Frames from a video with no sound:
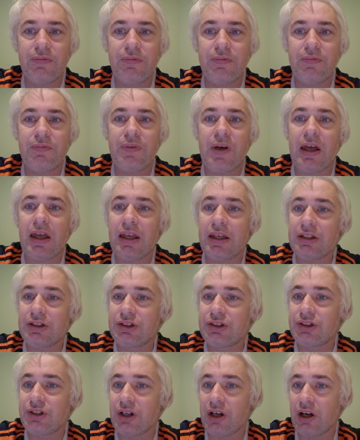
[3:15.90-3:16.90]
that it's
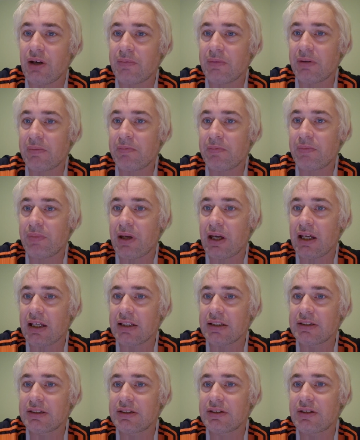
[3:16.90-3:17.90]
German
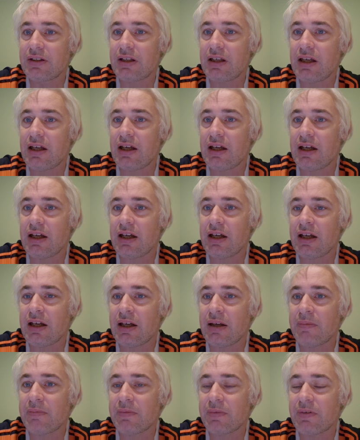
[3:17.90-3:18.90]
based,
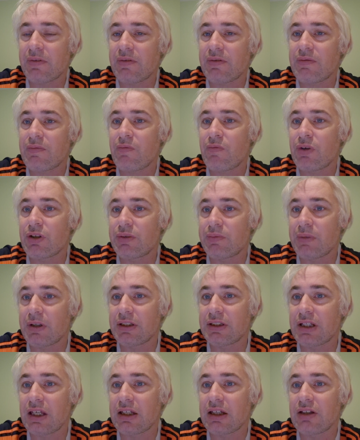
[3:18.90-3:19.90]
which means
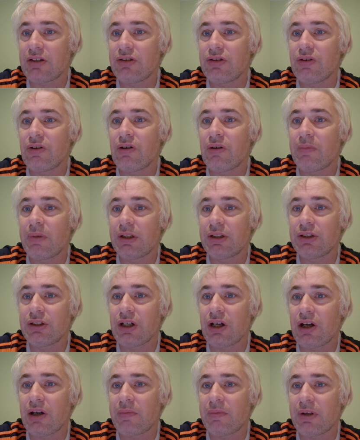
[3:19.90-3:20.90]
they can do them in
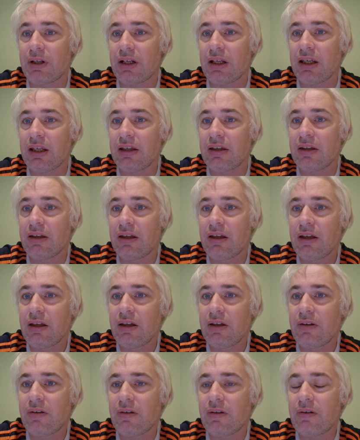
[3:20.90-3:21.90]
Germany
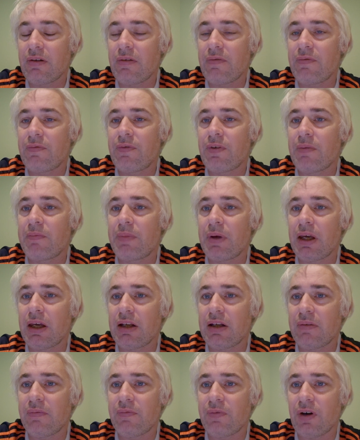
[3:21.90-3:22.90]
for being
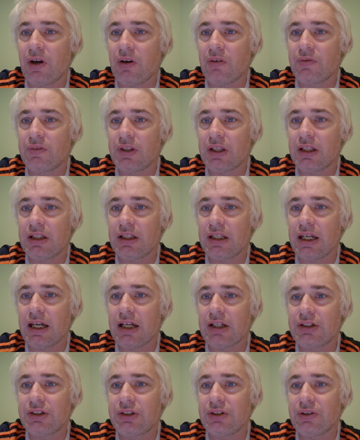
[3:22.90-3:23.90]
involved in the
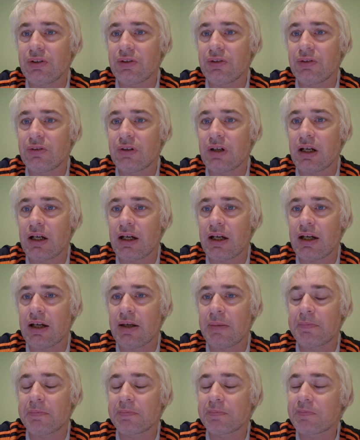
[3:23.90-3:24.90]
actual
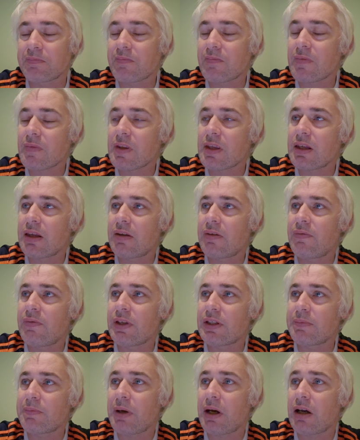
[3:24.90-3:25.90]

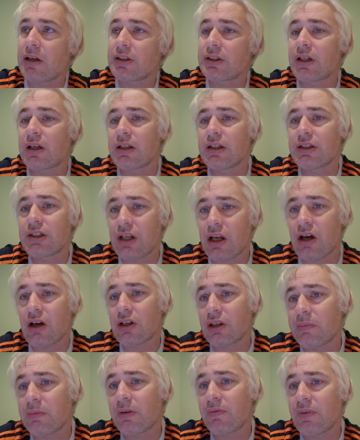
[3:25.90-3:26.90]
this part. So there's an
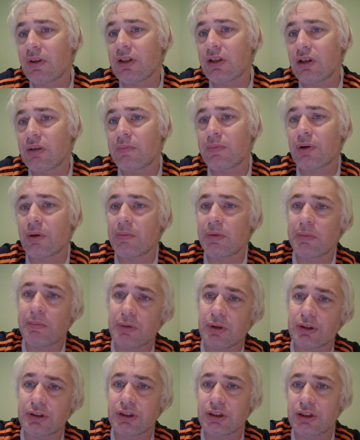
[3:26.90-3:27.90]
argument that you could probably
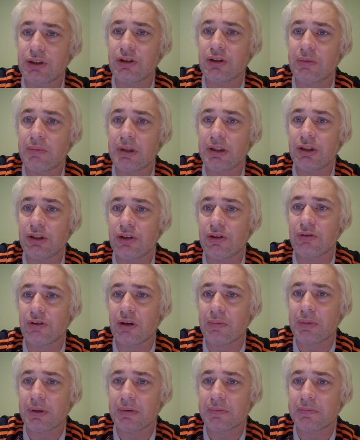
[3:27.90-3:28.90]
prosecute them in Europe.